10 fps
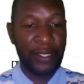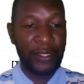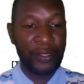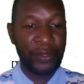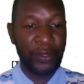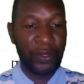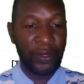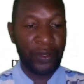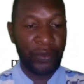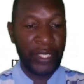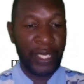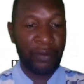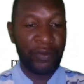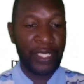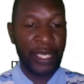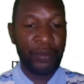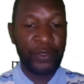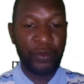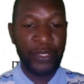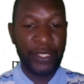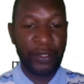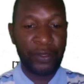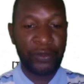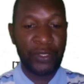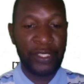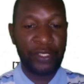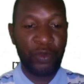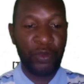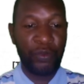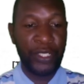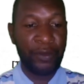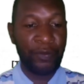So we have the capital B cross with the small b,